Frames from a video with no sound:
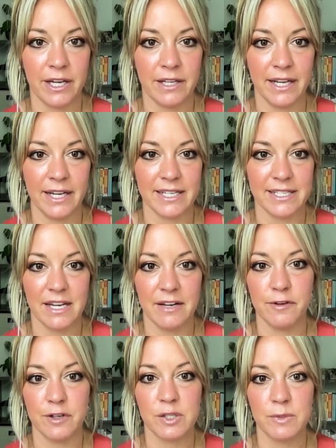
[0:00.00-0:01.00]
like I said,
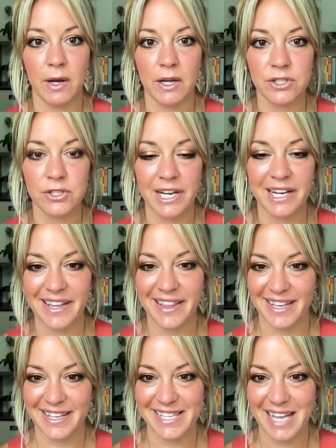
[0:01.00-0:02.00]
for sponsoring
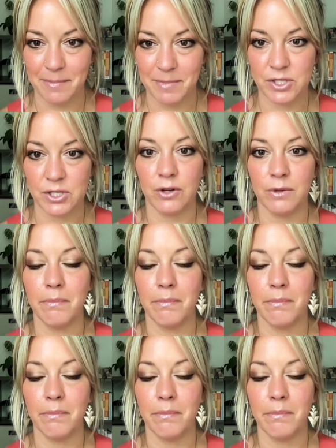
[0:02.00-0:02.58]
this episode.